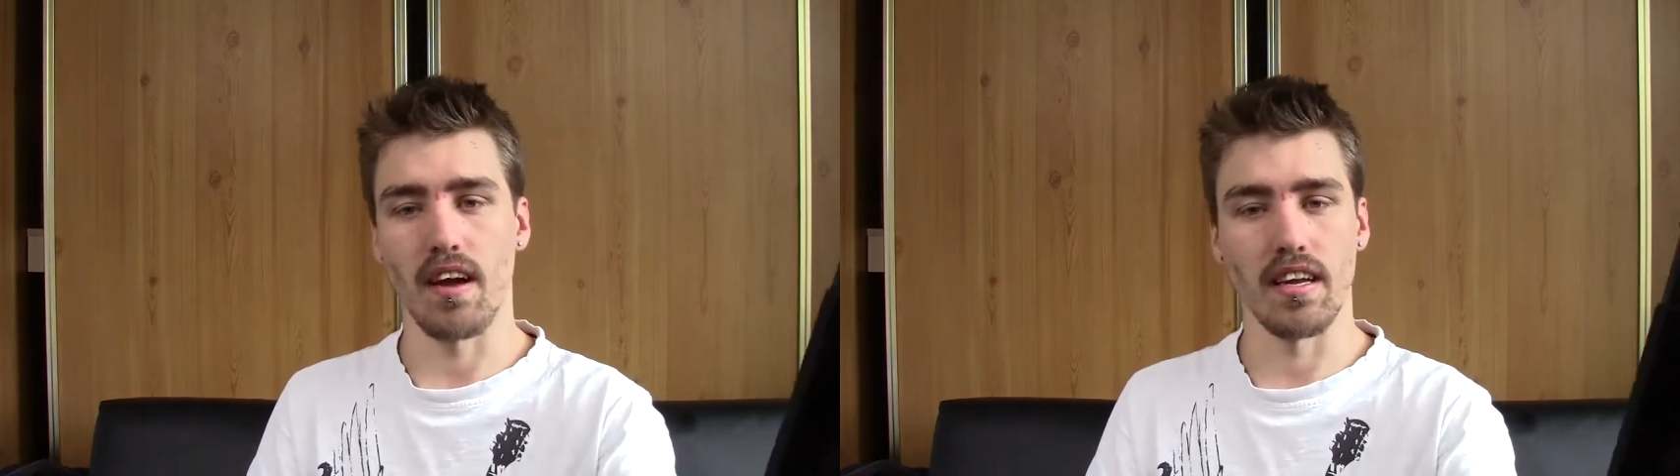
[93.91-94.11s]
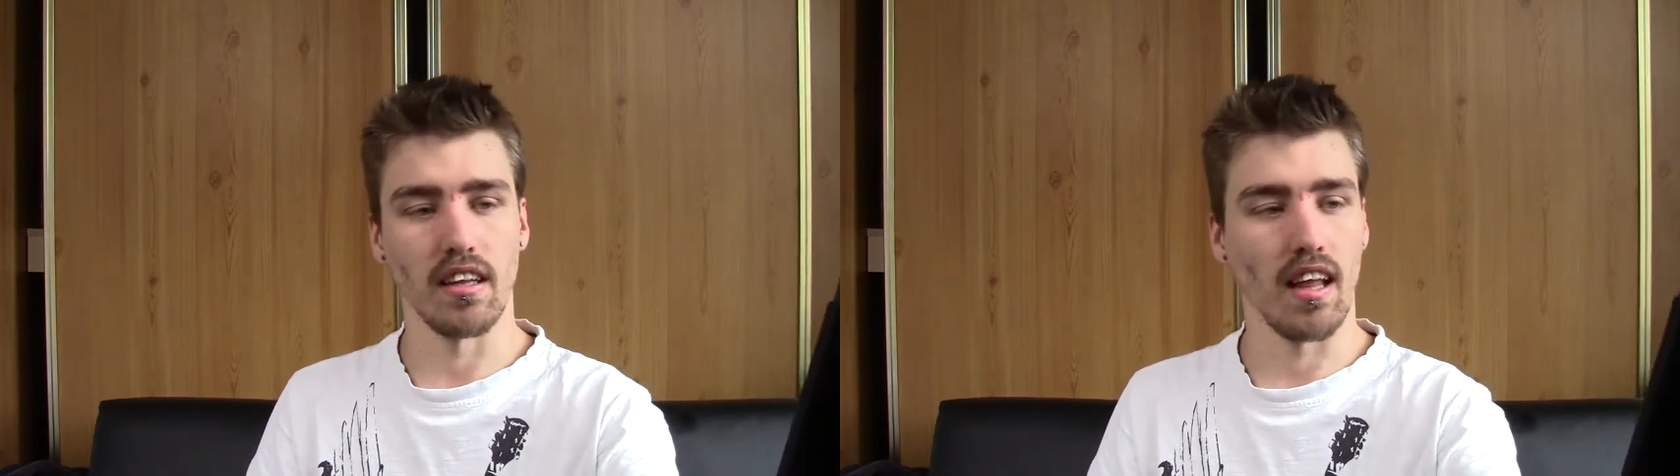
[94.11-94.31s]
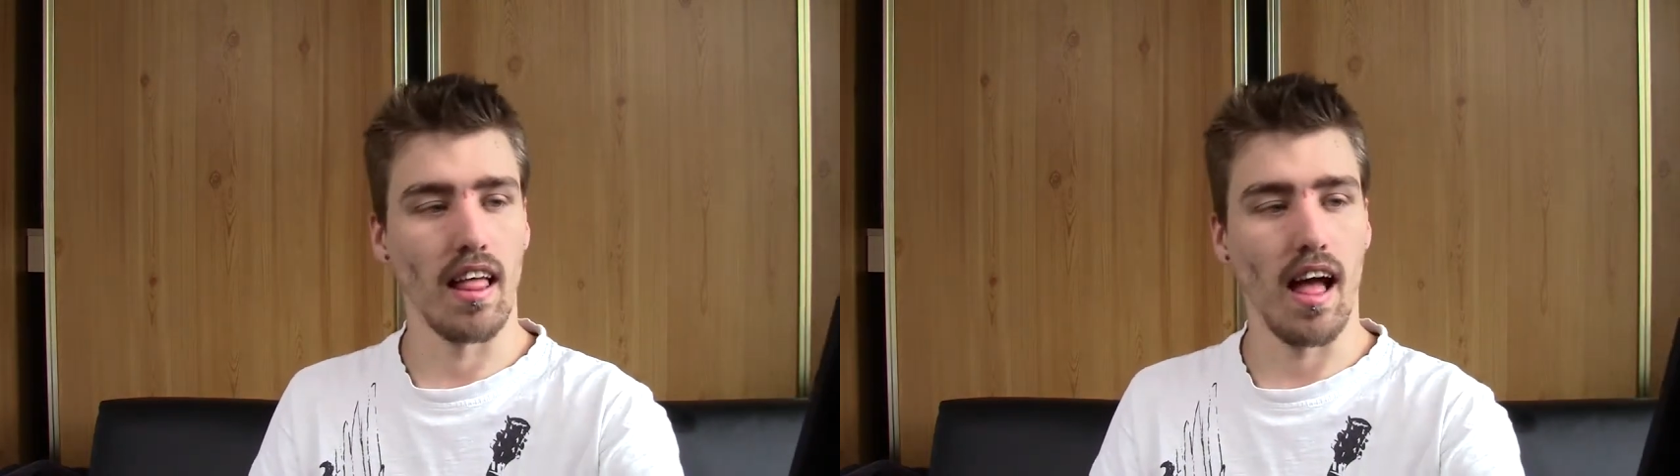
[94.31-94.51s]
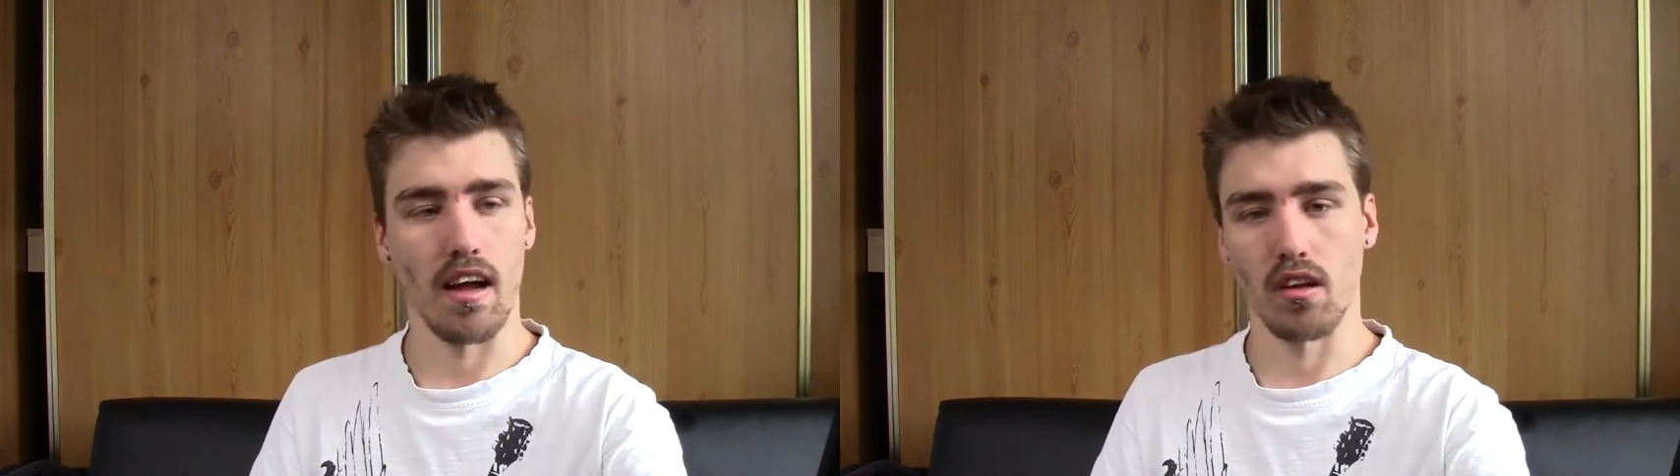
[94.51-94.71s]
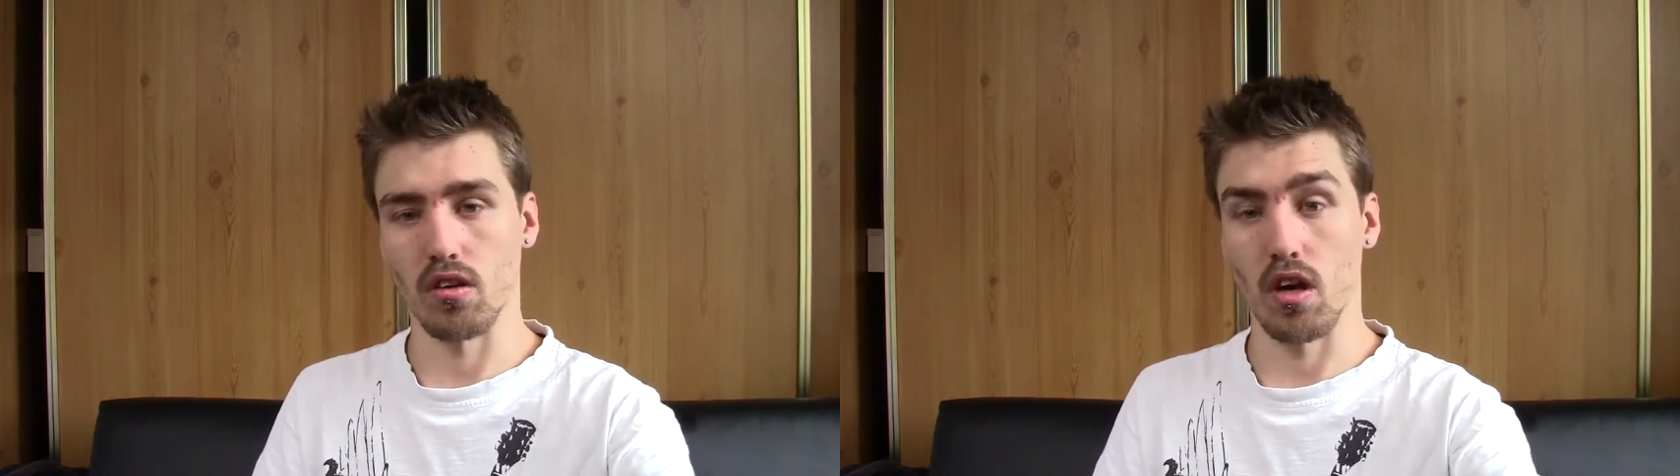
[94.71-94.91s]
face like
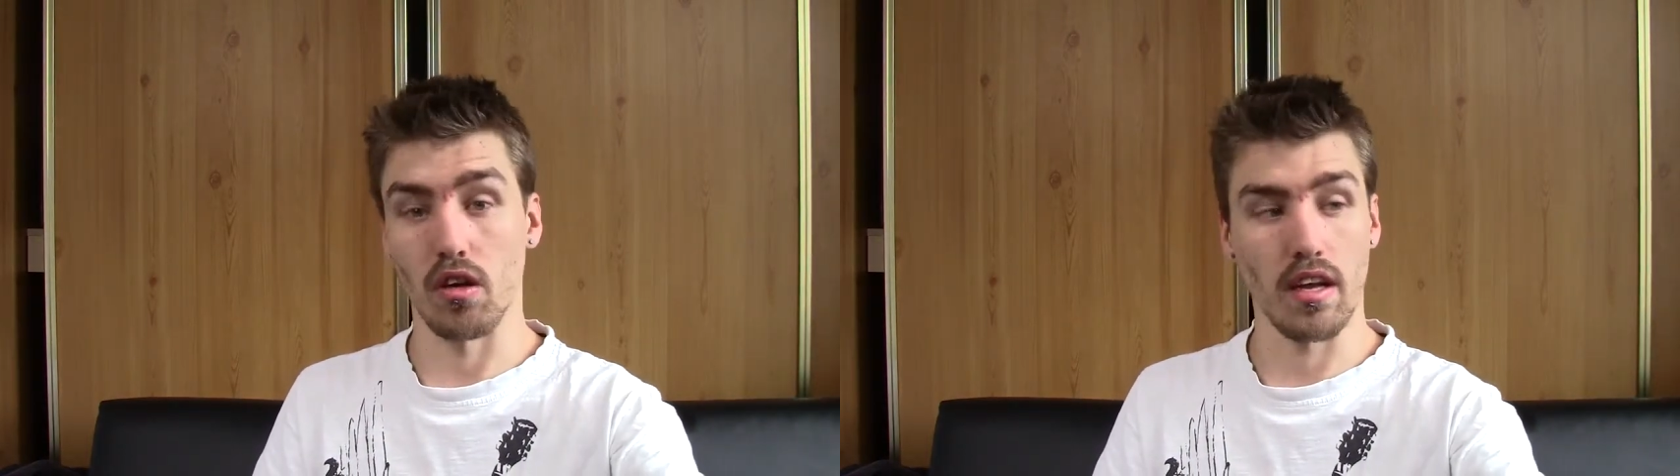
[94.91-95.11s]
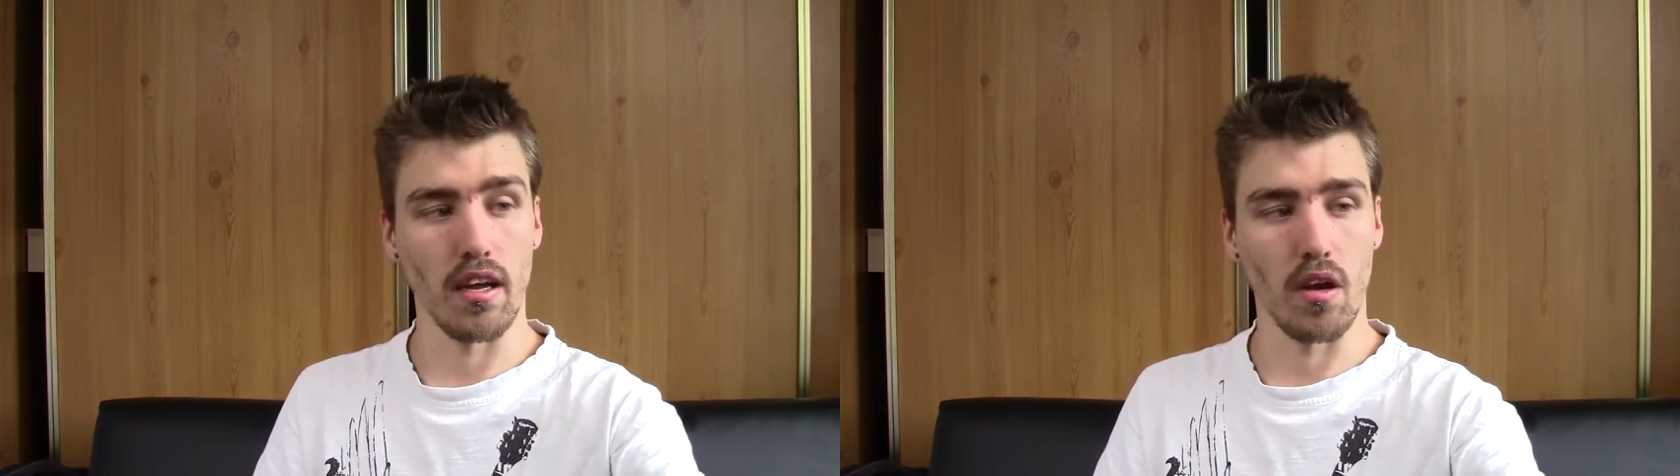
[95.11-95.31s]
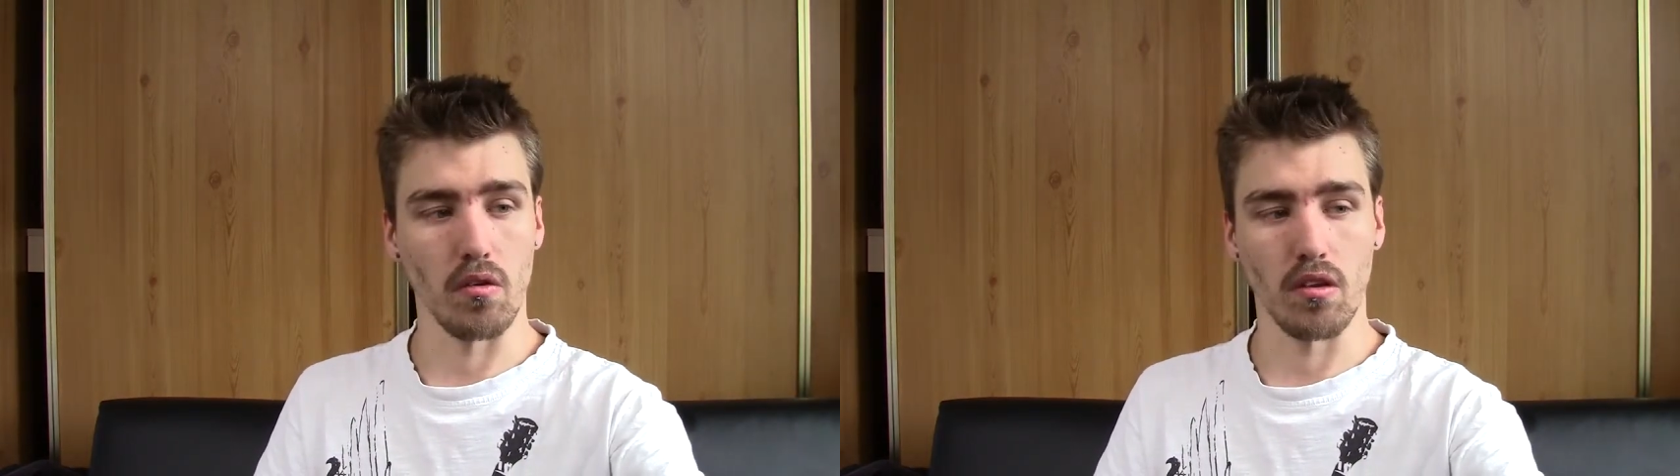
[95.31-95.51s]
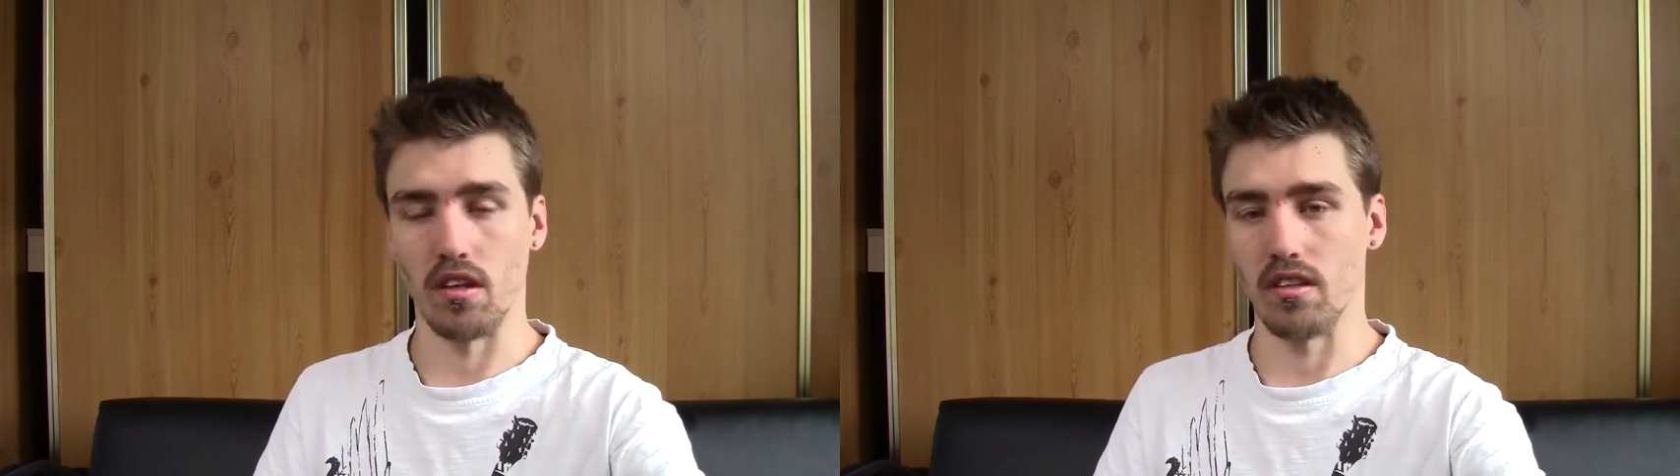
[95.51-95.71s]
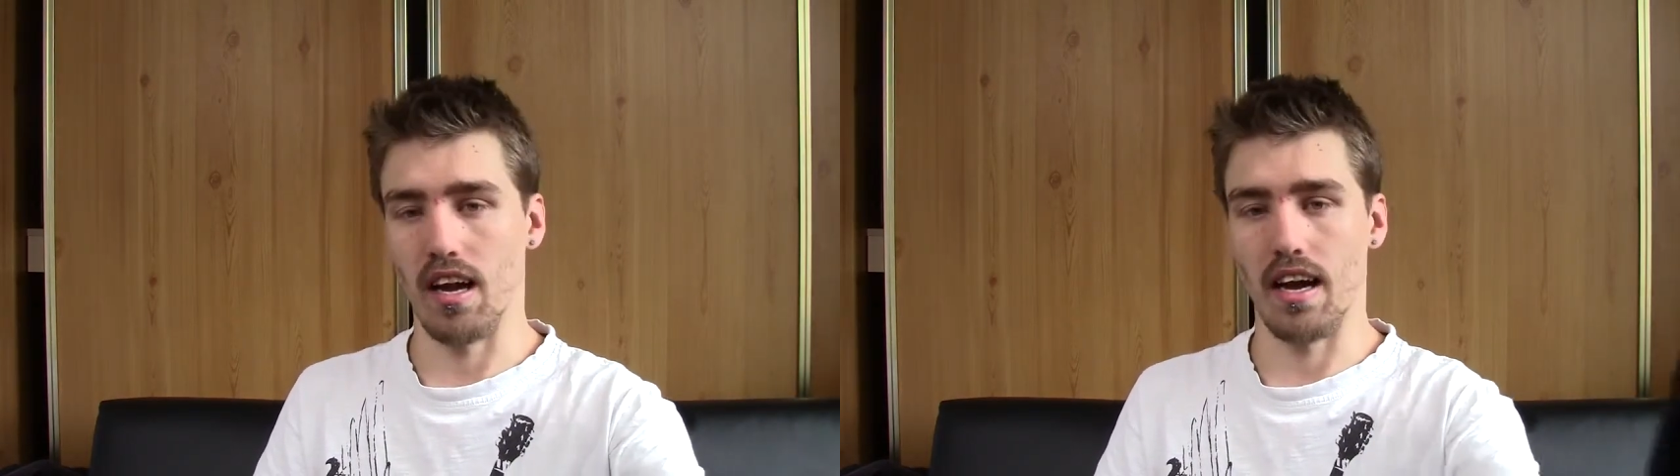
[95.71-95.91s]
that and go keep going to
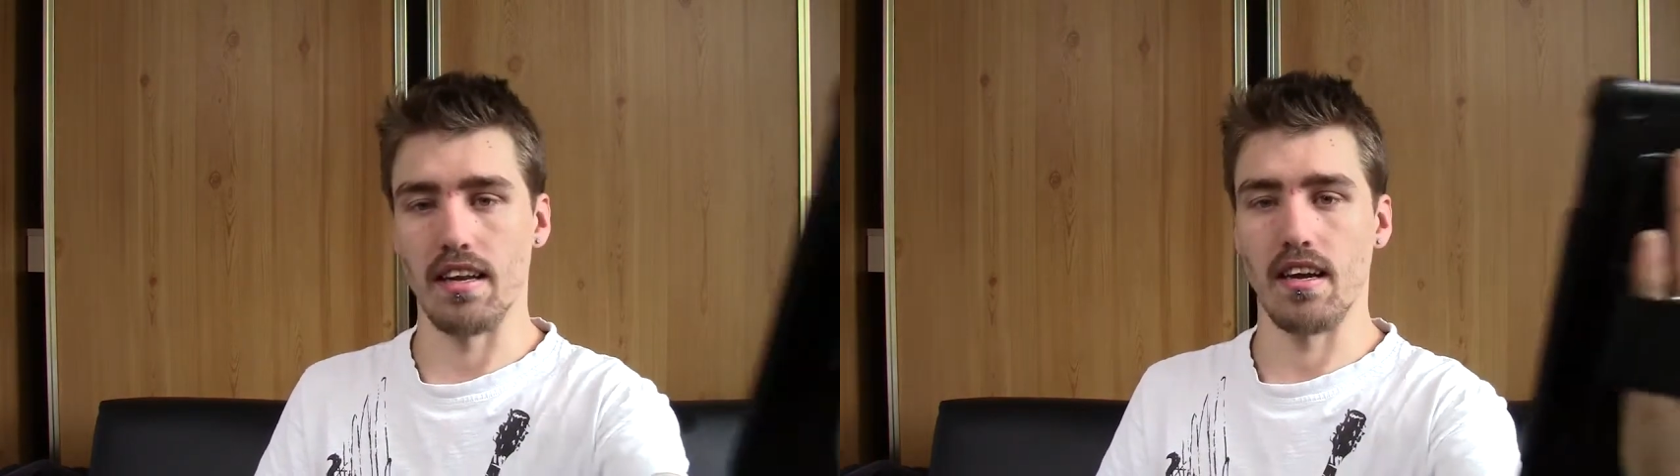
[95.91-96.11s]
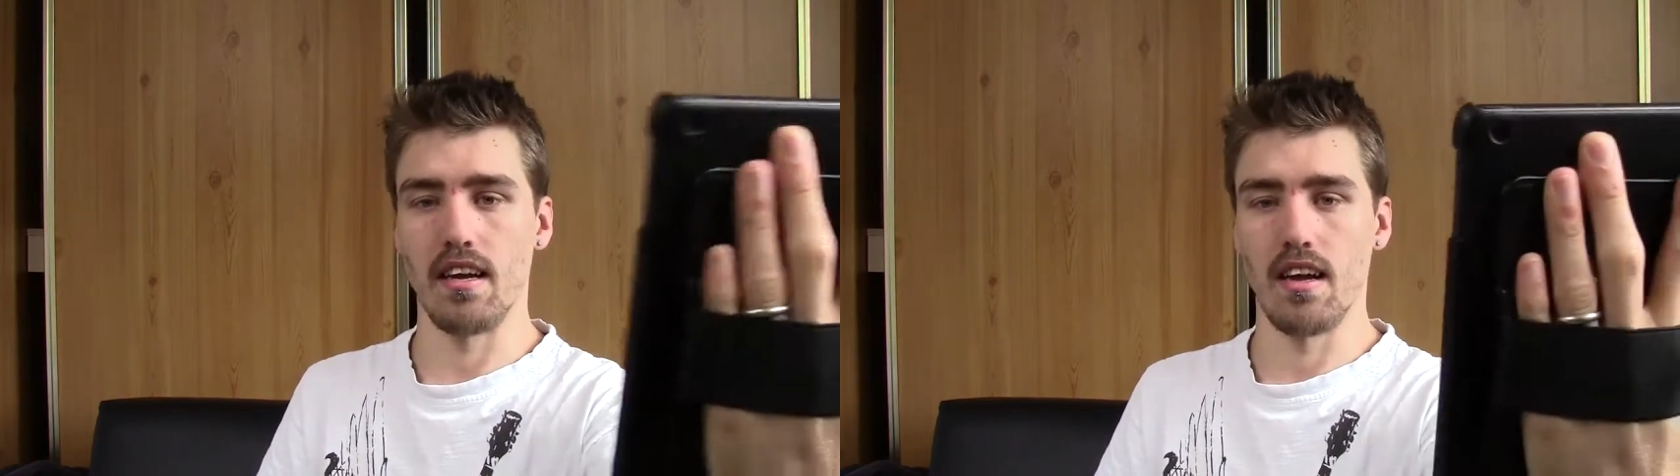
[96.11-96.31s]
the side.